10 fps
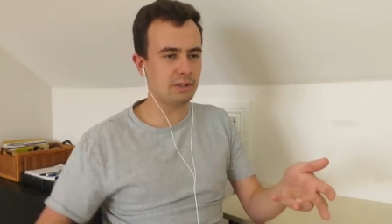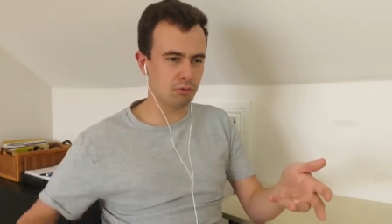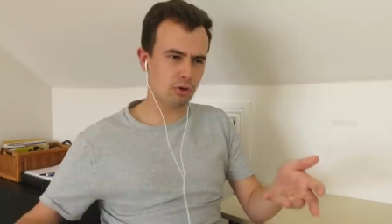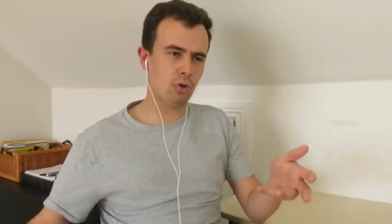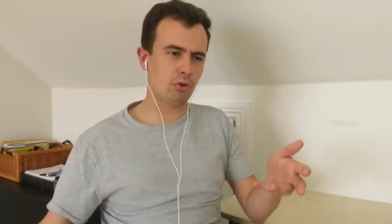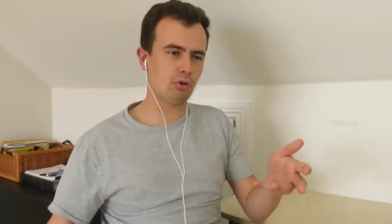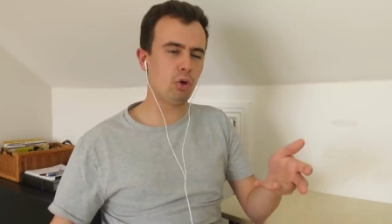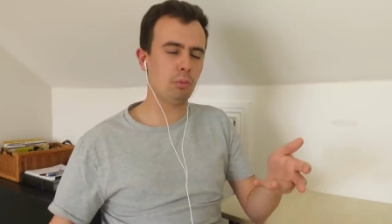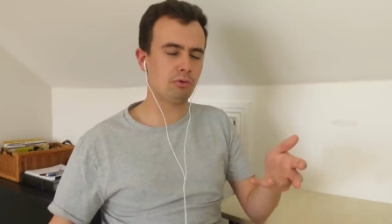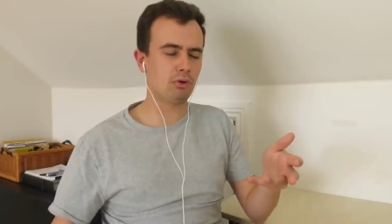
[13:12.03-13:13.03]
There was a horse
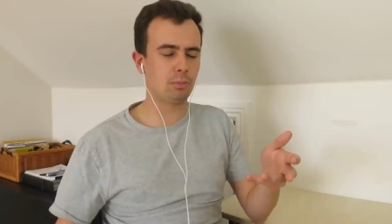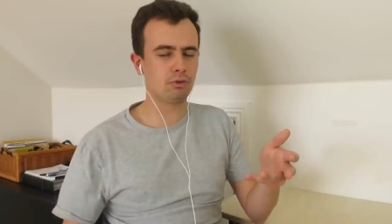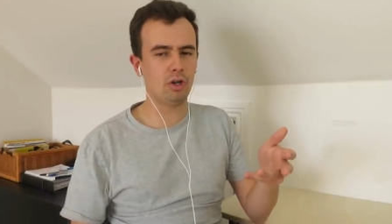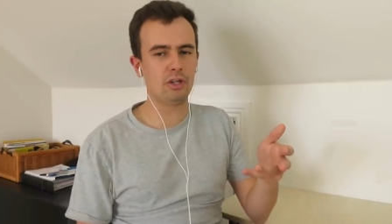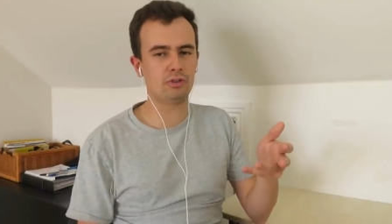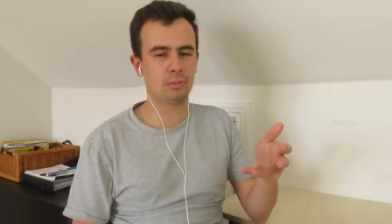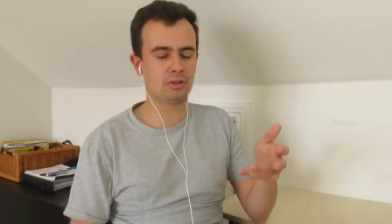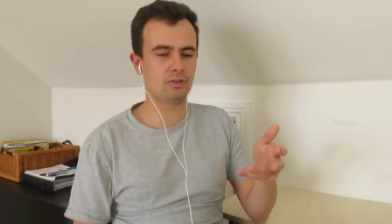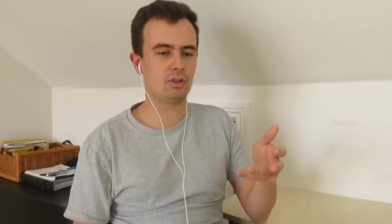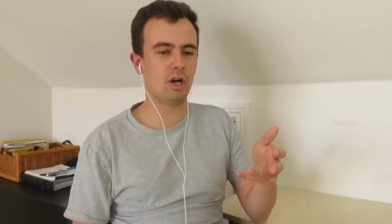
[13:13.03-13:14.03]
almost upsides him at
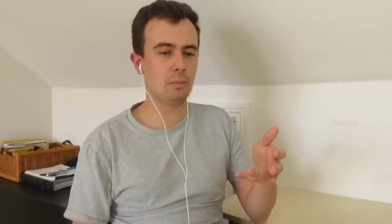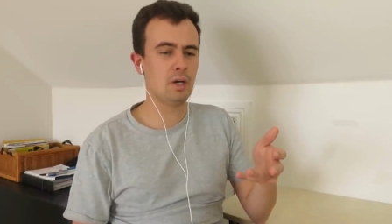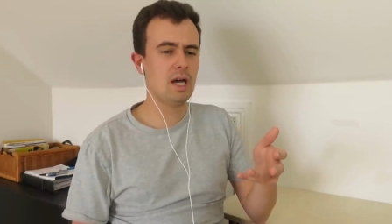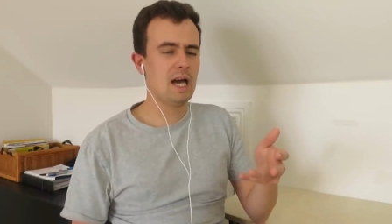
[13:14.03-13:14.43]
the time.